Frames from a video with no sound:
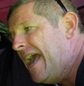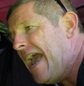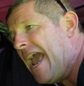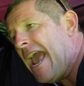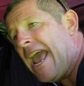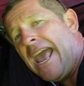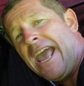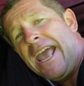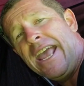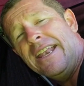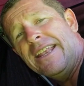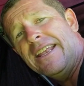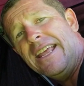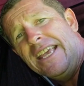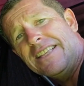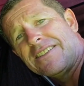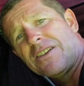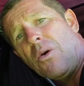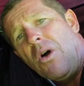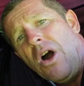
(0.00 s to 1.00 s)
and
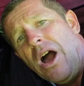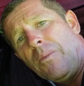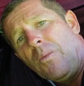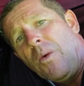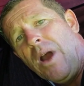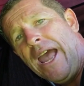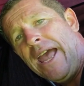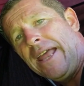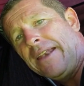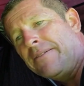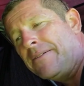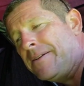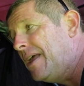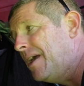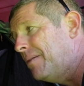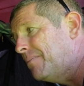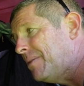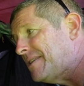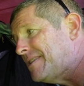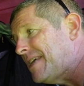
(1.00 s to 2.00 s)
it's quite wet.
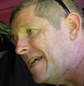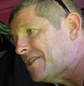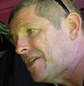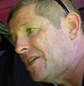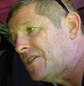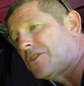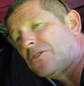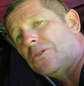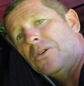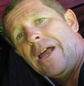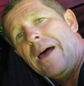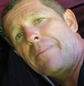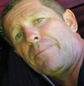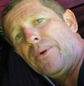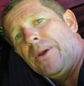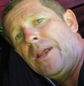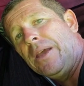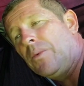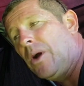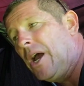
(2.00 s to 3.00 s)
But it's actually stood up
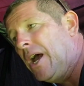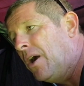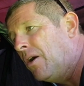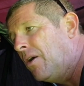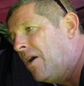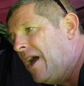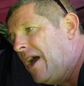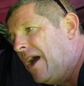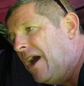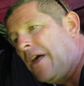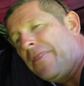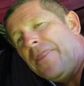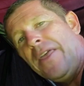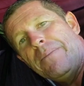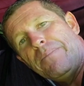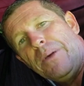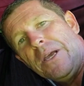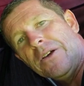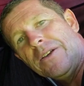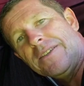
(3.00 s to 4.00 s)
pretty well. I
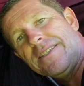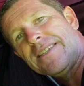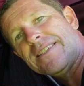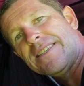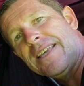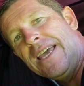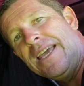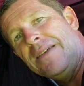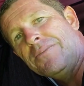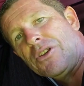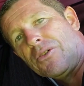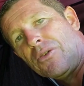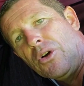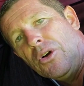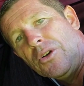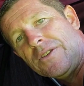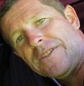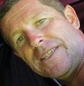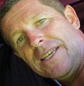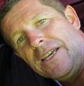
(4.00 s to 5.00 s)
think because the seams are
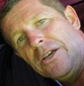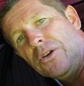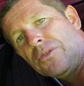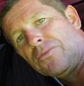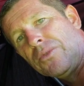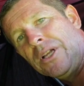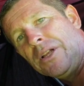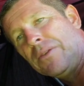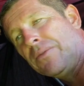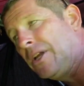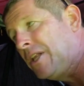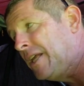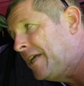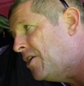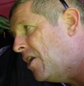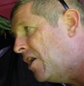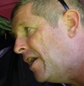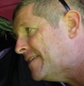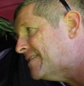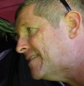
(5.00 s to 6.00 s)
all sealed really, really
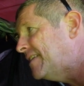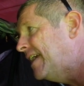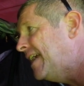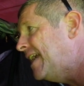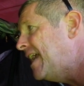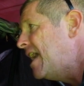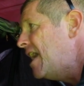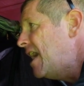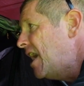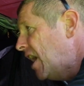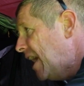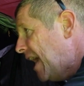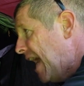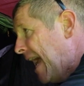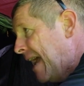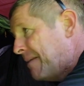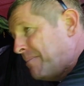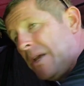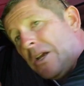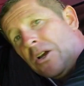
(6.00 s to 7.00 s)
nicely,
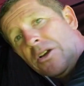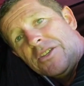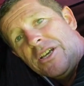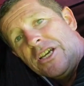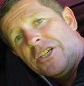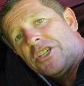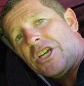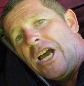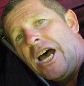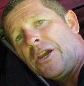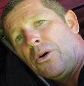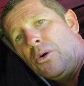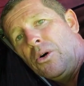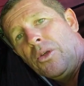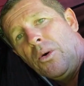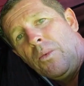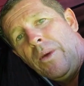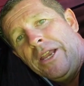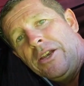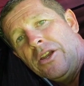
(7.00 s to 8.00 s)
and because I shut all
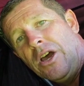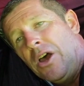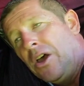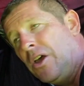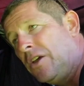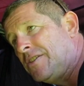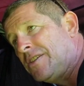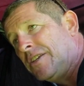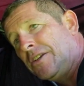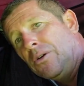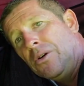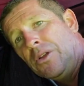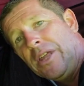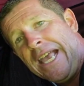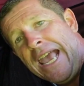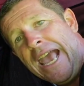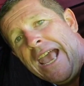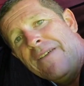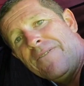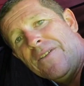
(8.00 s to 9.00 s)
the windows and all the
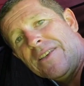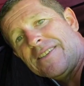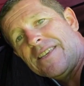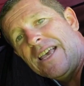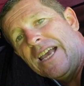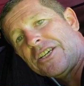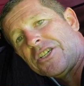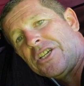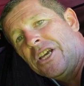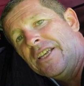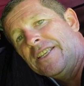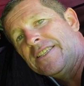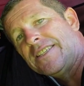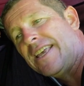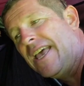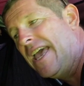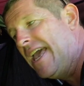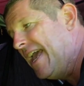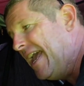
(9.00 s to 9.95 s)
canvas sections,